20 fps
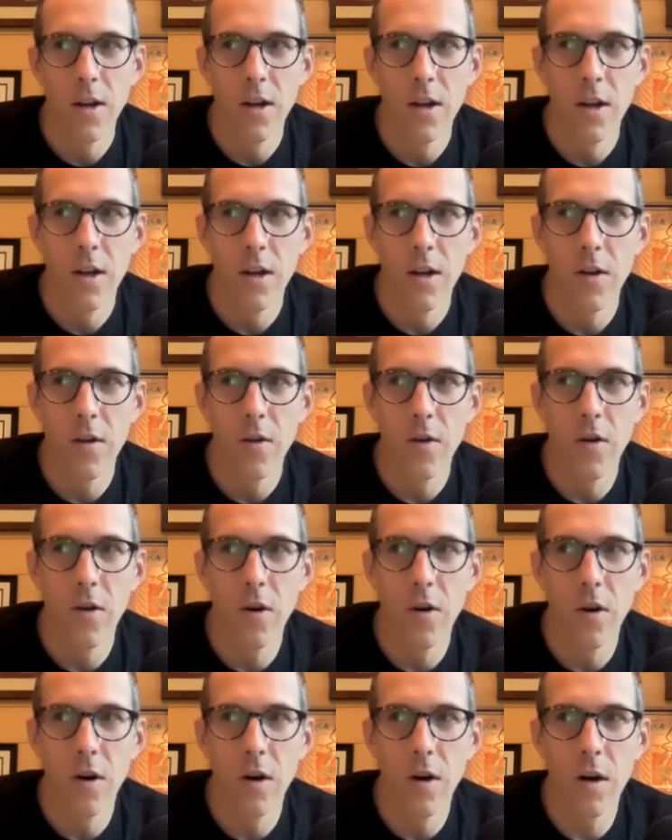yeah.
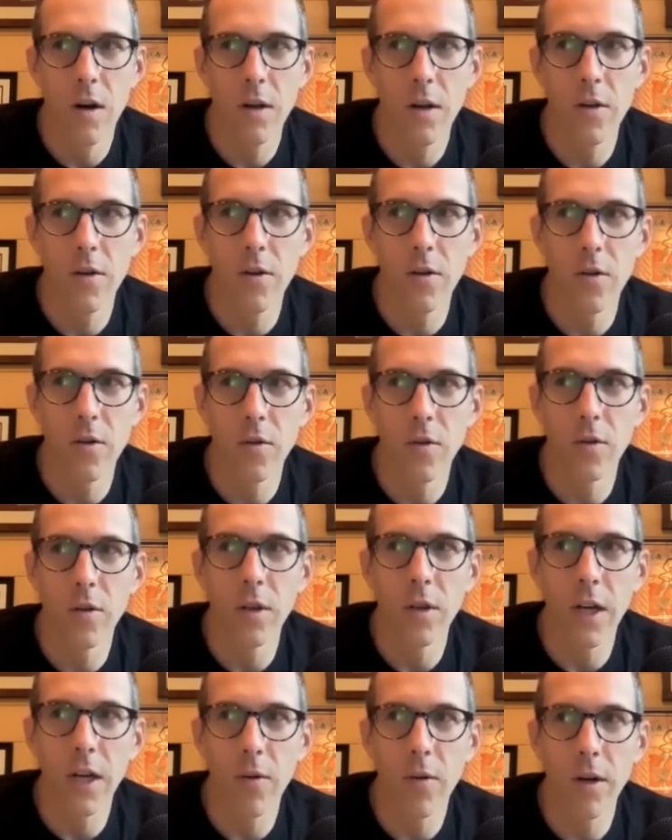Are you
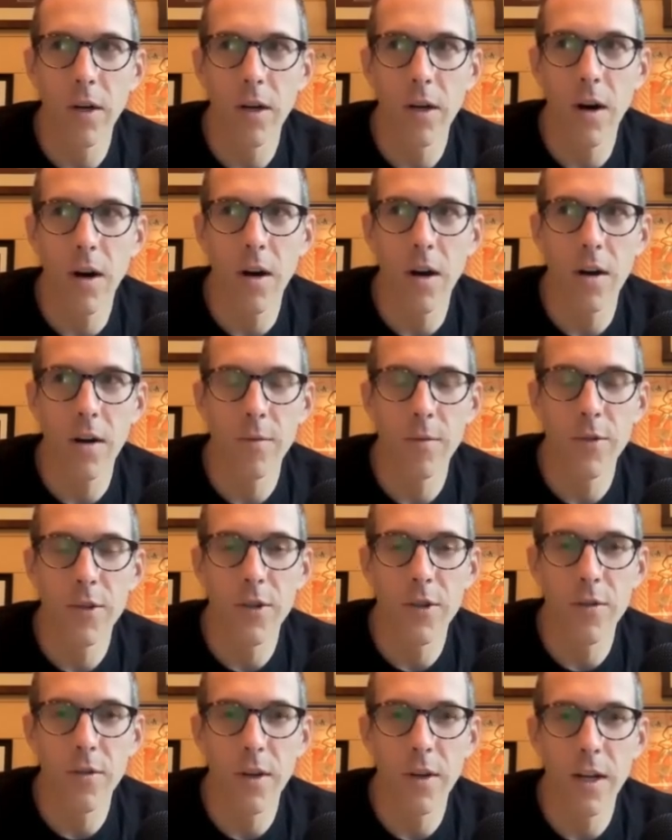liquid carbs? Are
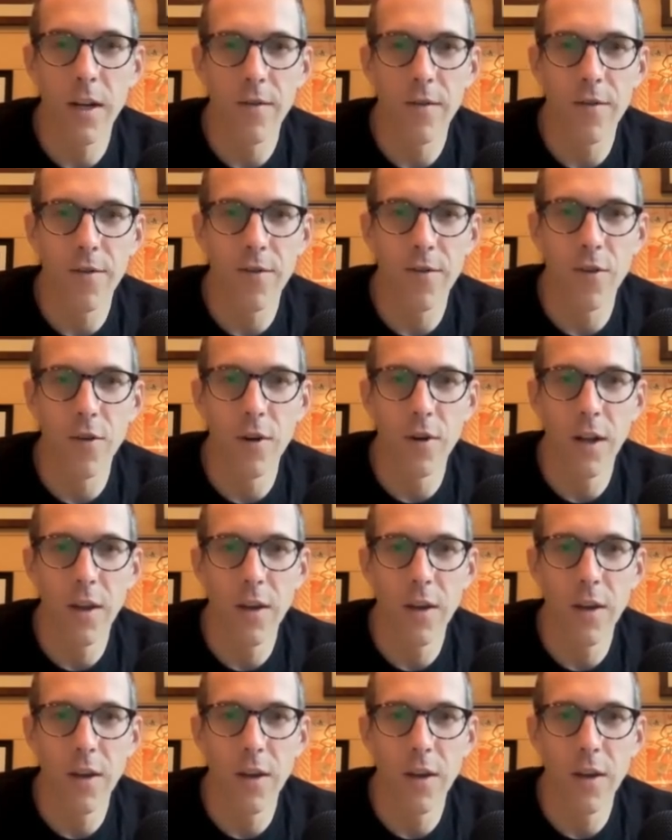you eating food